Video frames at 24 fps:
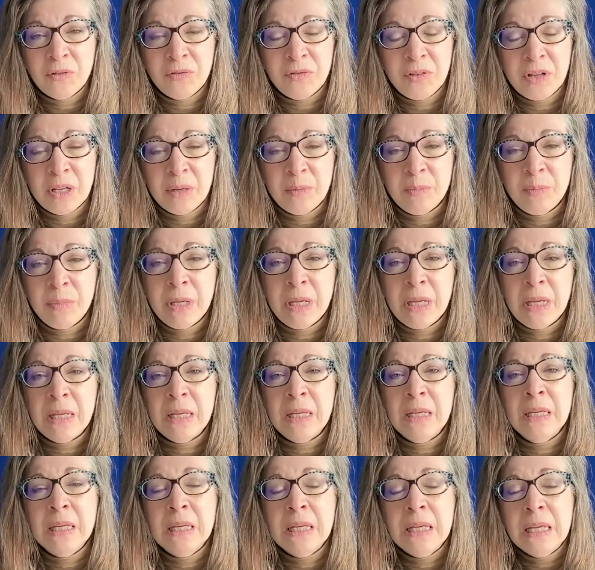if need
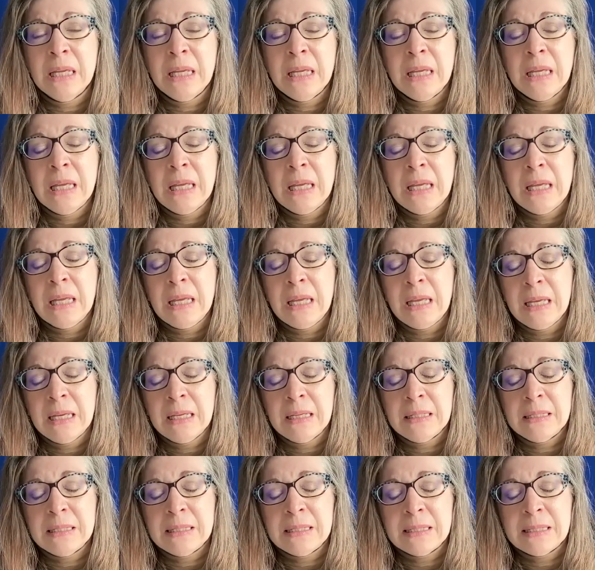be.
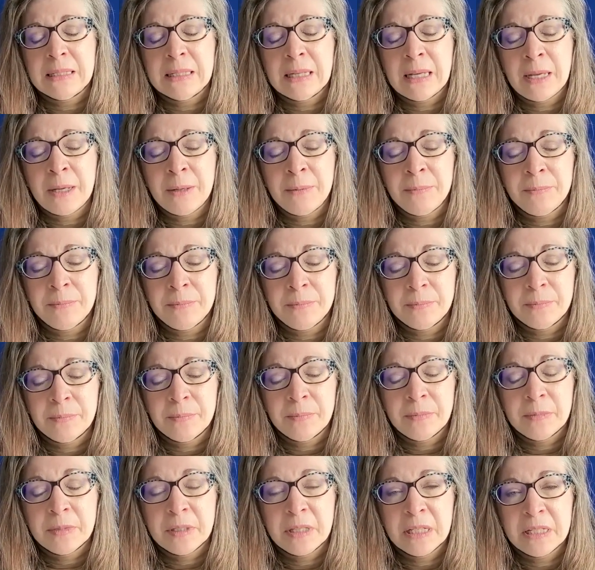It's
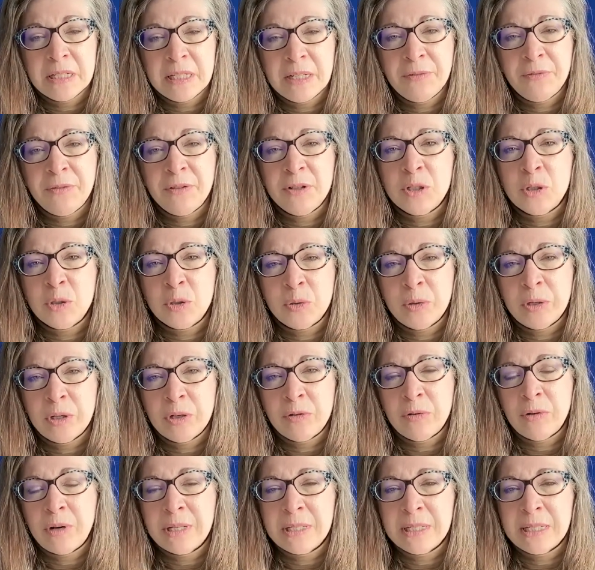the difference between
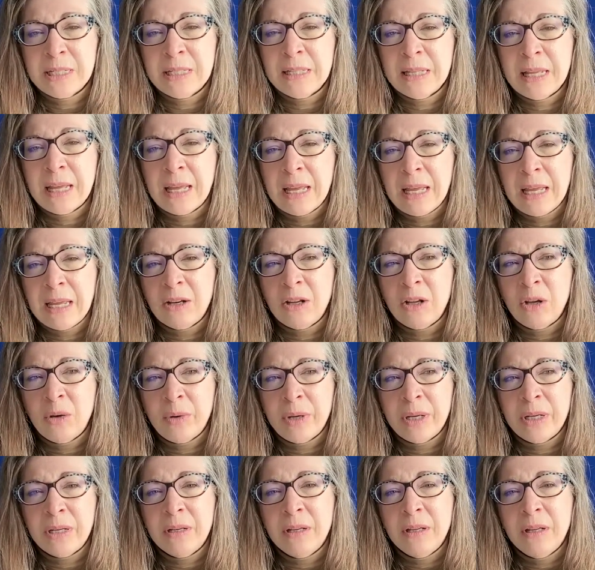trusting that and
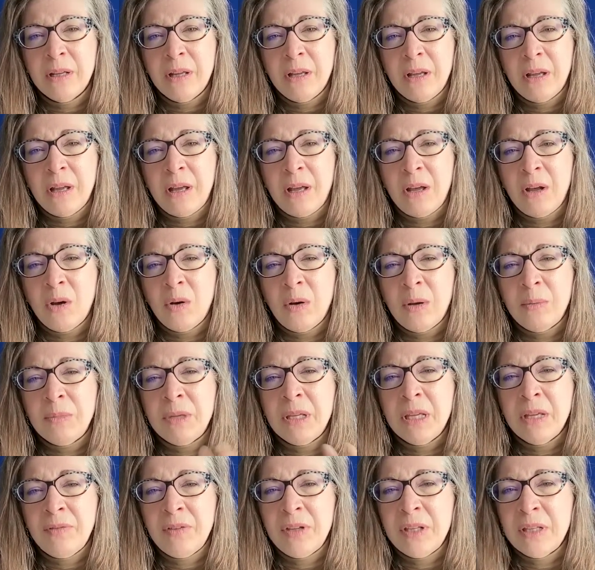going, oh, I'm
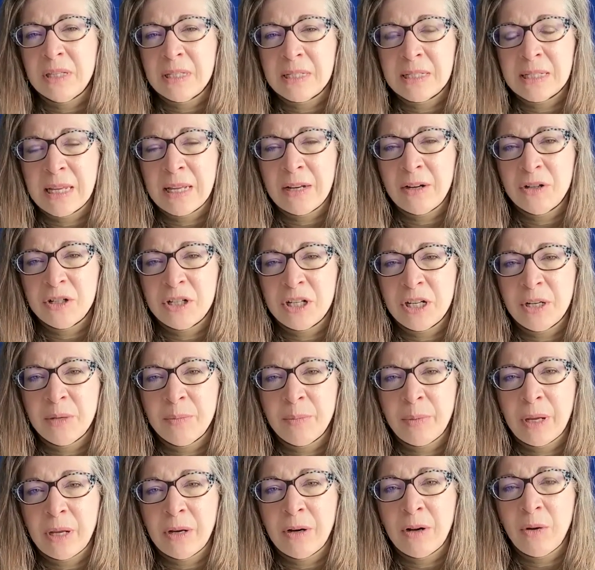giving this energy,
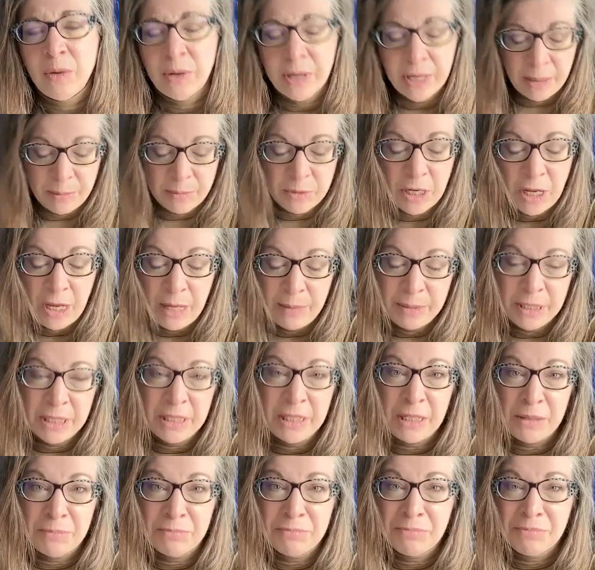but okay, I'm timing
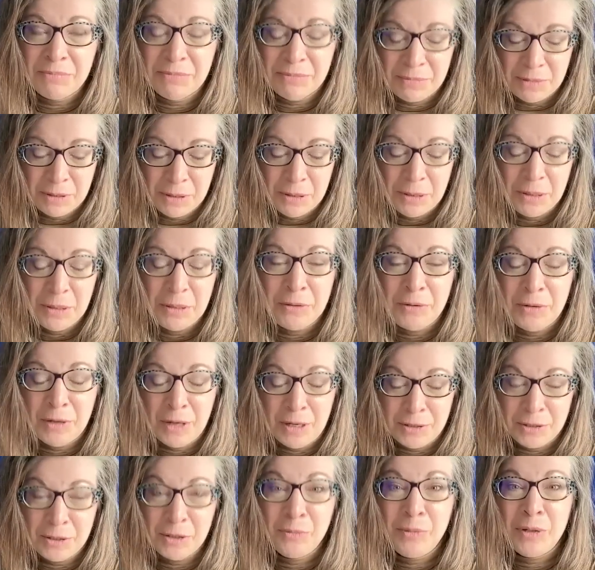them. You've
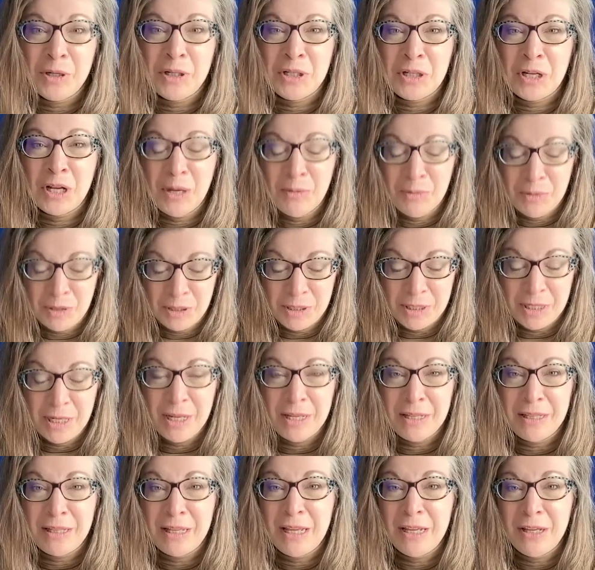got so much time to
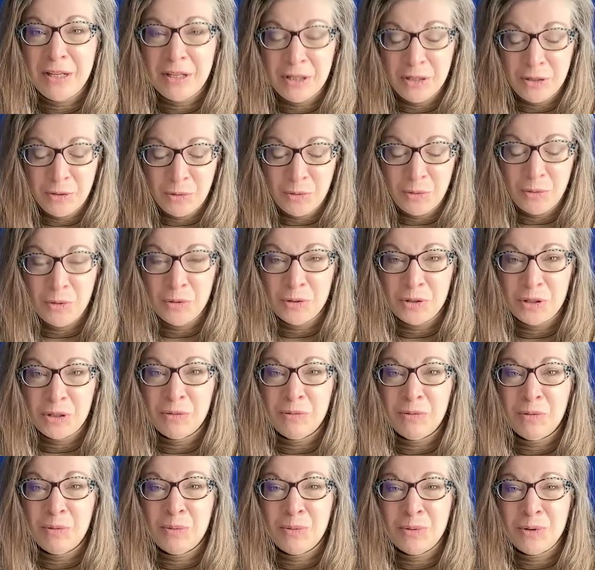say thank you or to
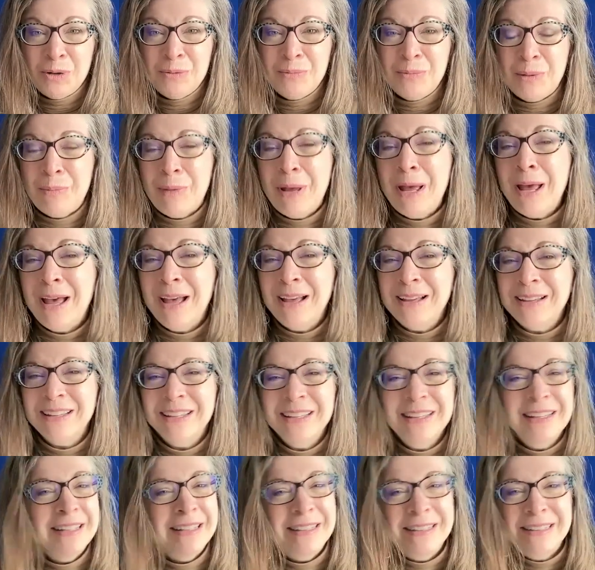reward me back.
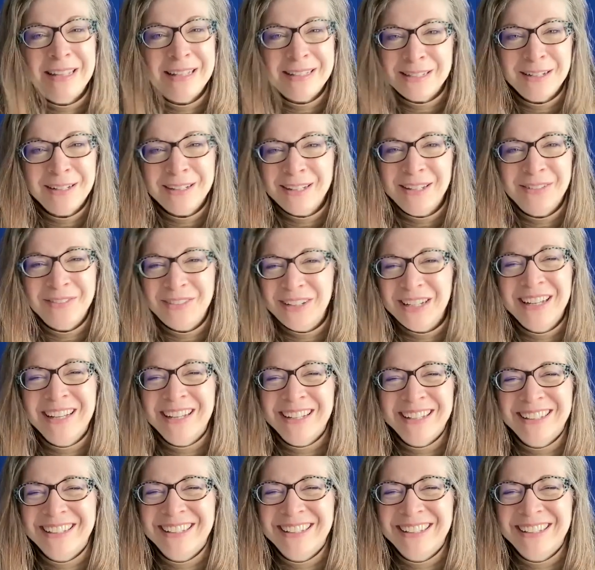That's not giving.